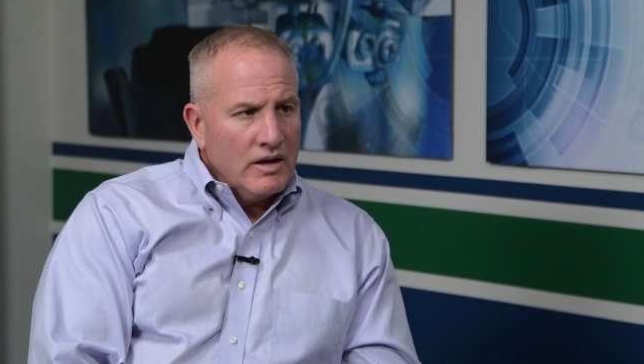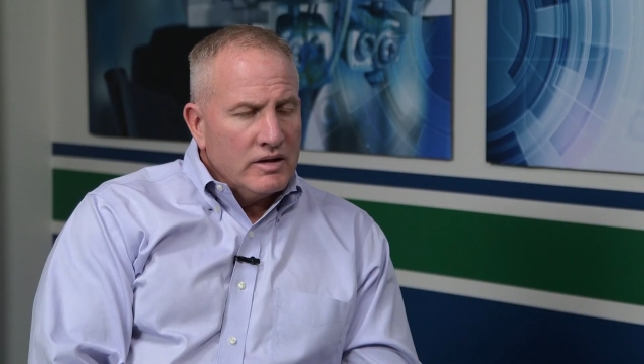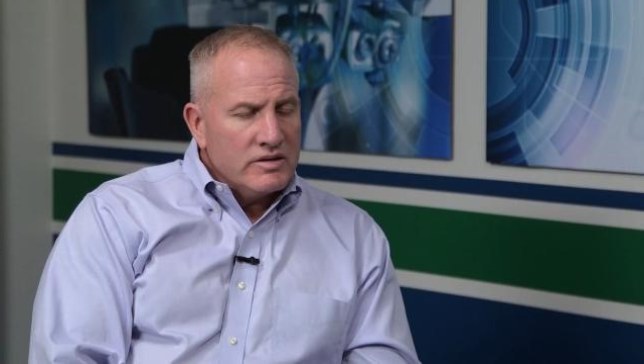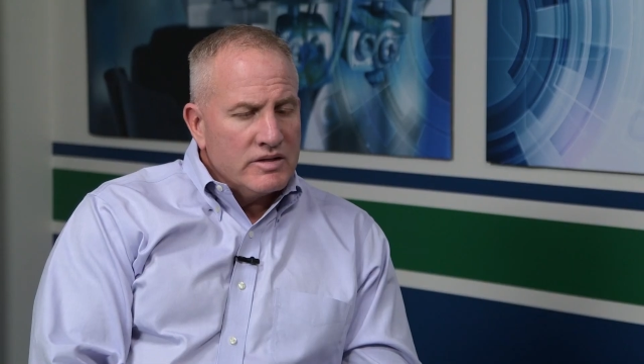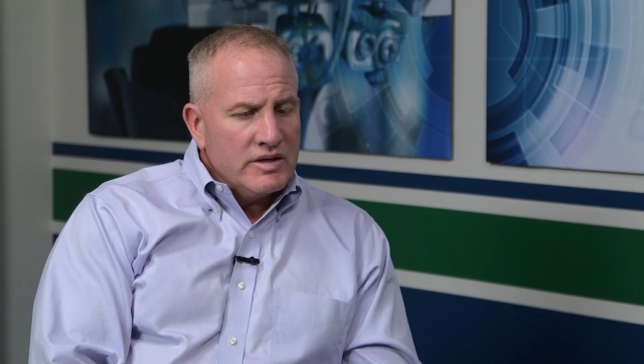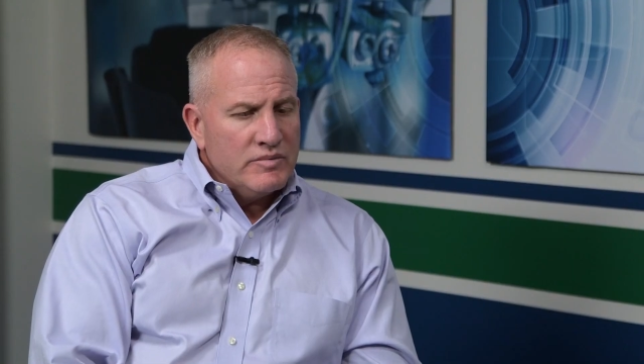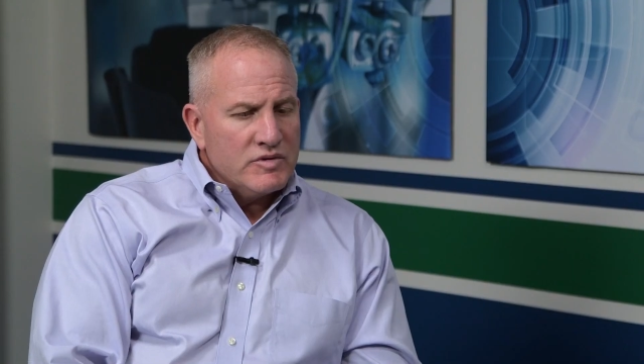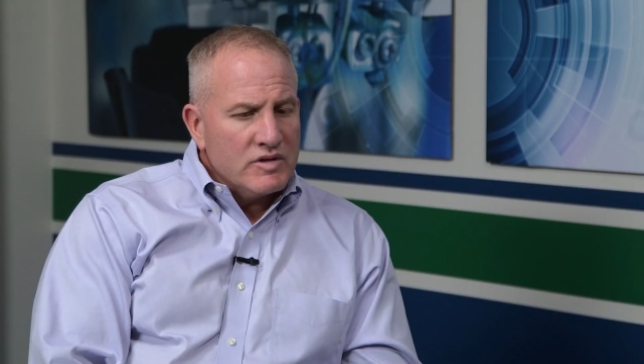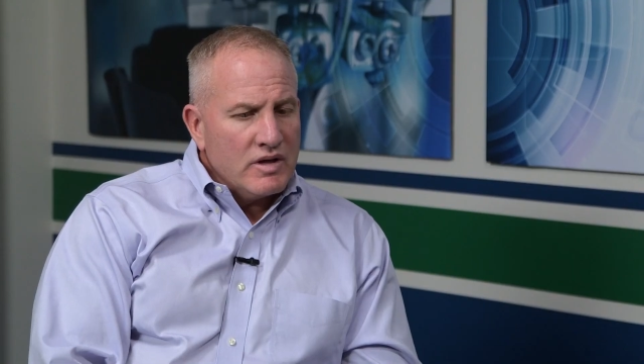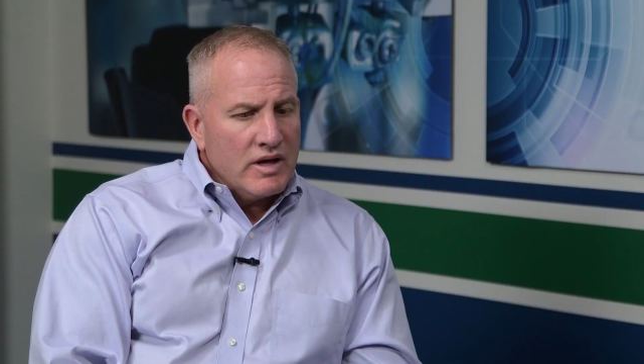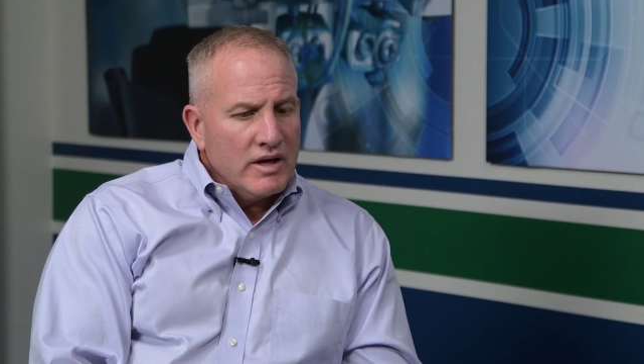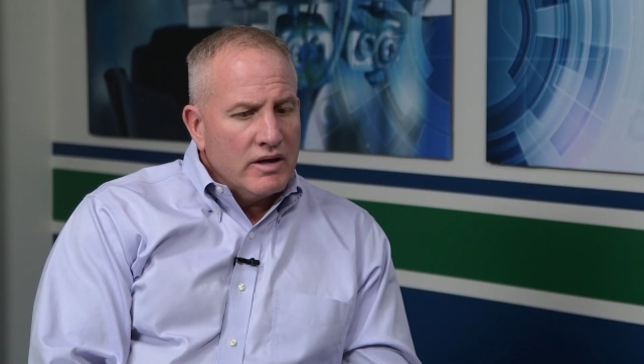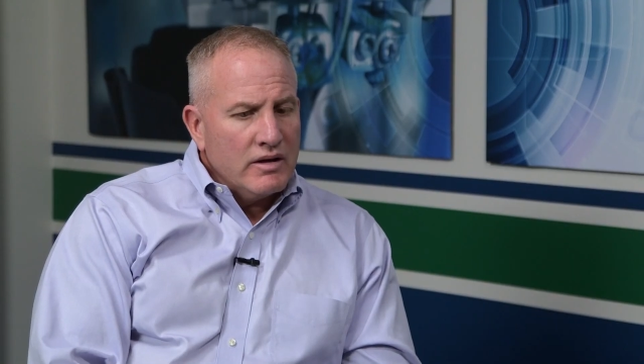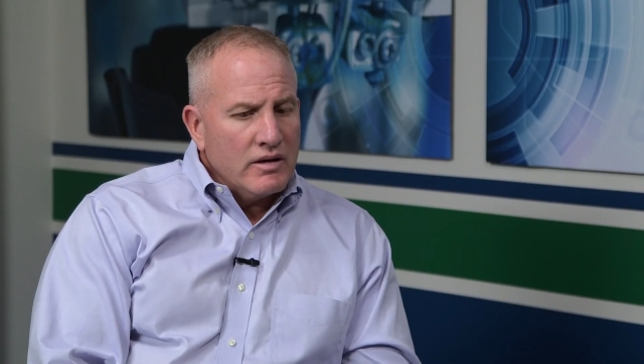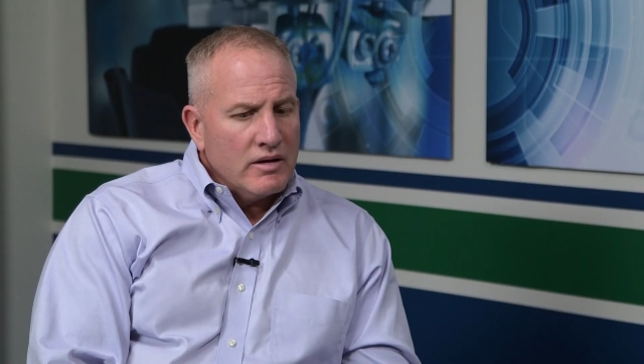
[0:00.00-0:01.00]
It seems
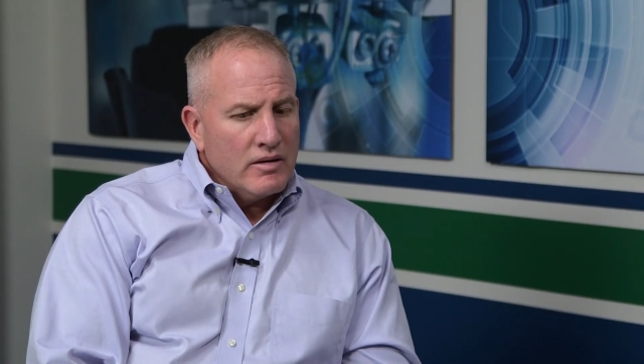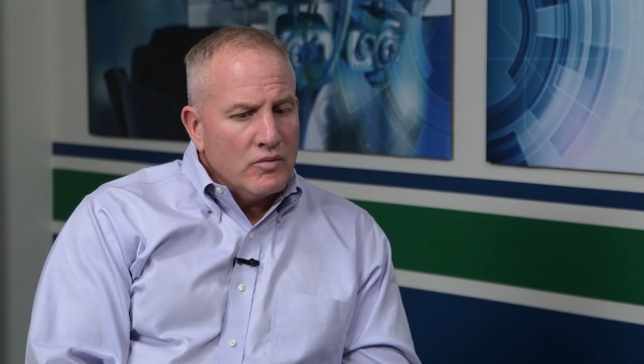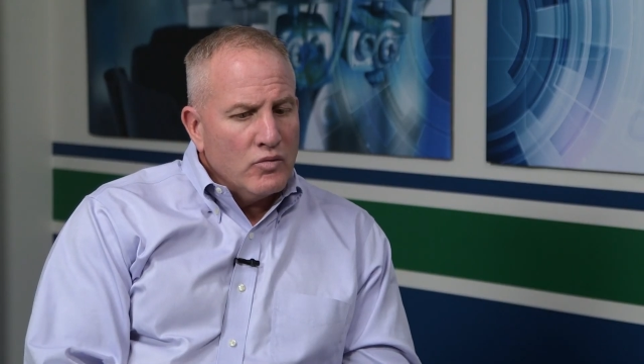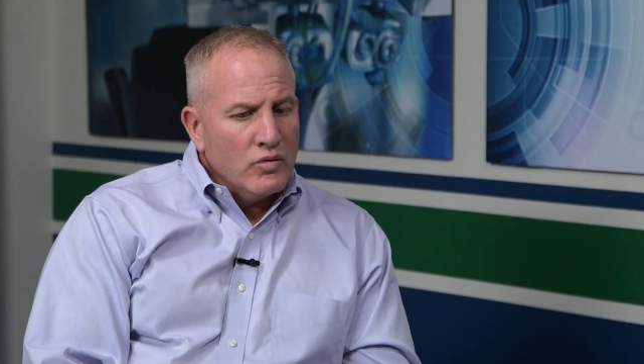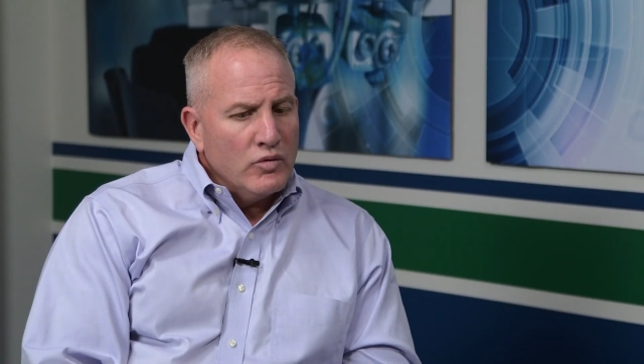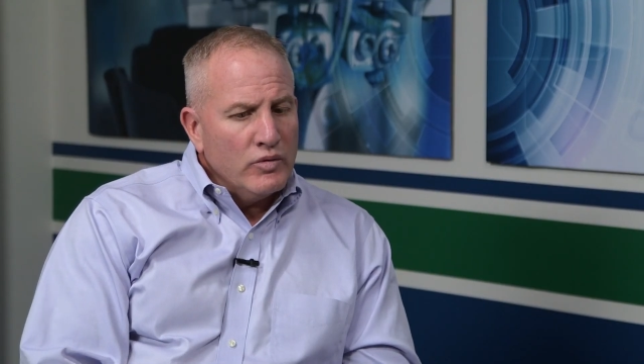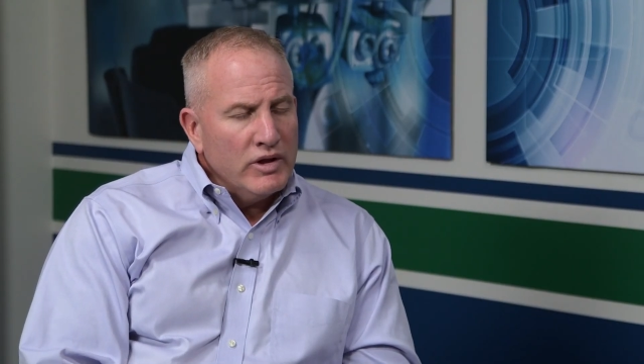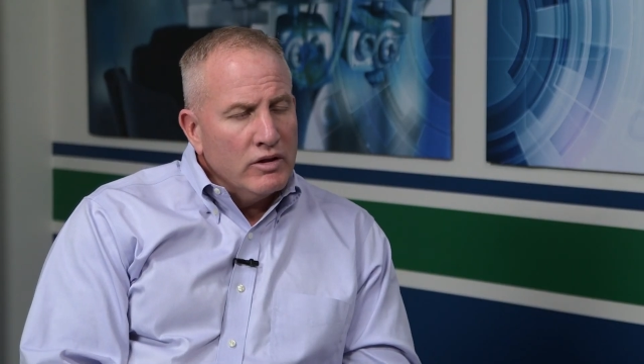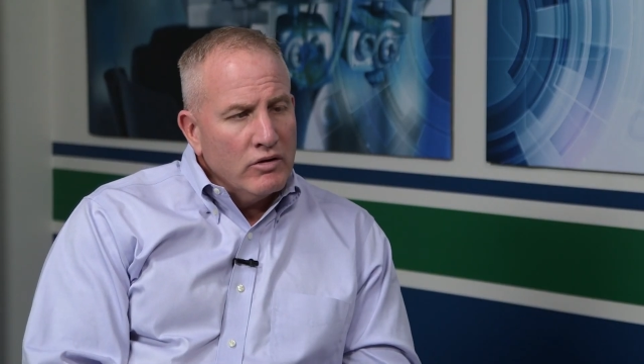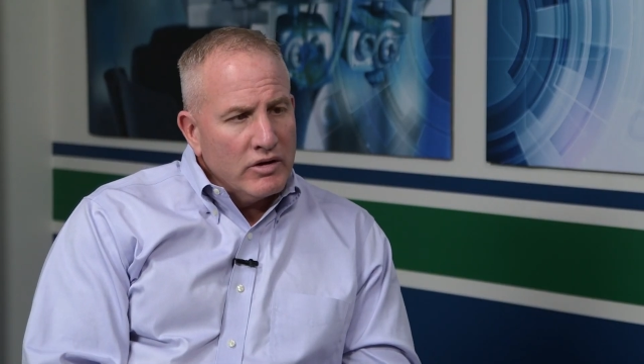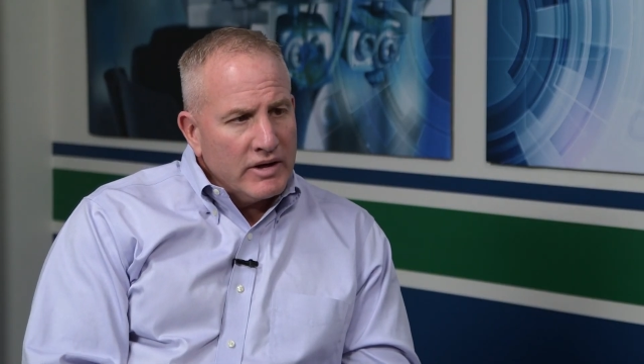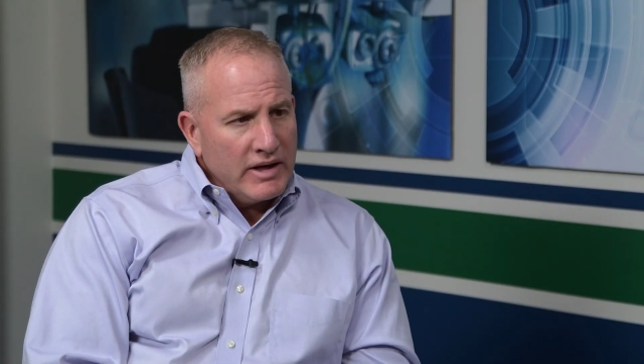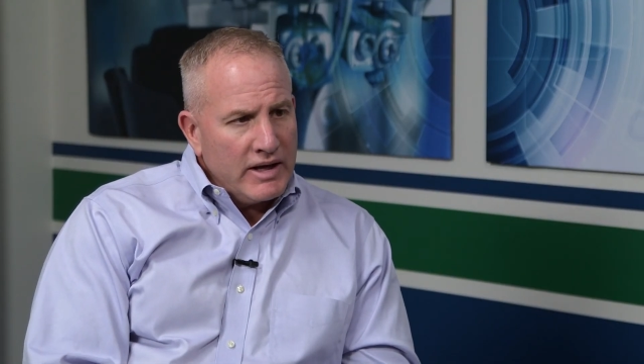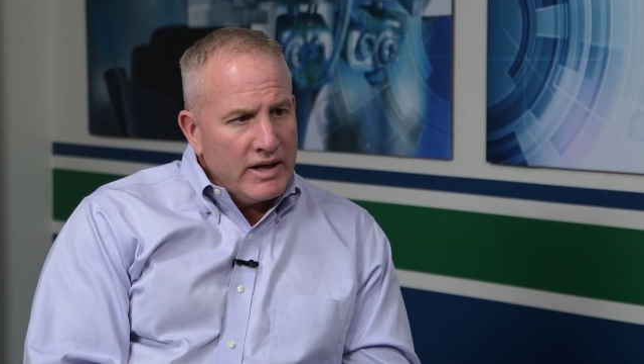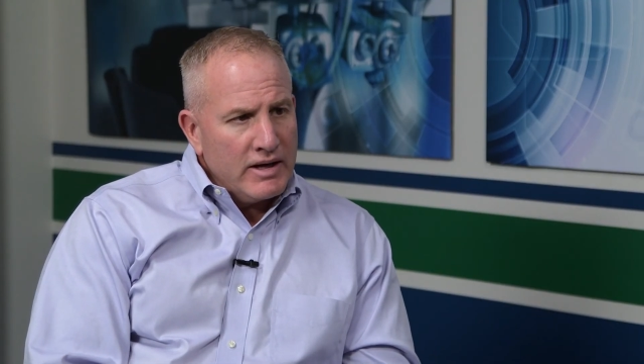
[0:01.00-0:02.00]
like when we
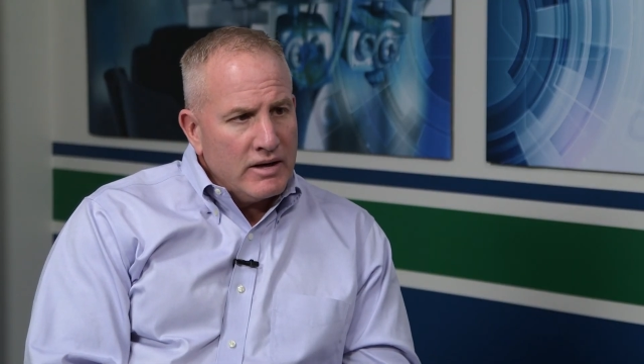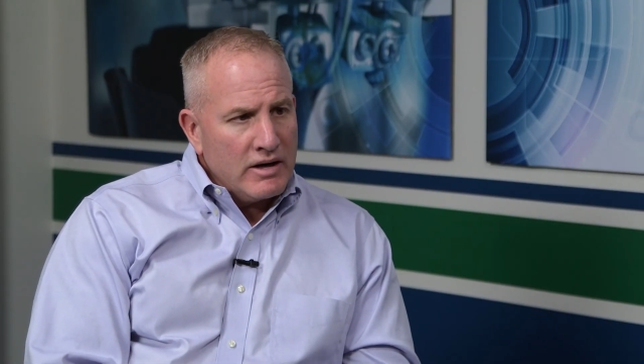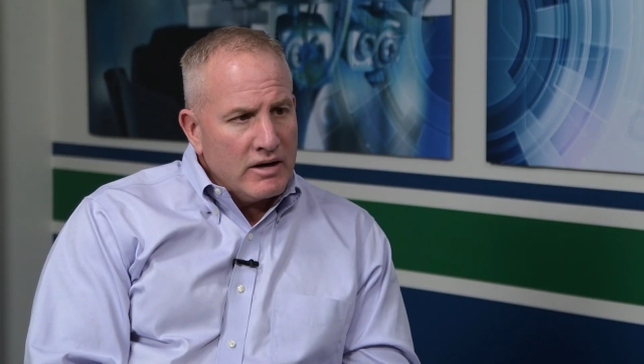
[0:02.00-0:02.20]
look at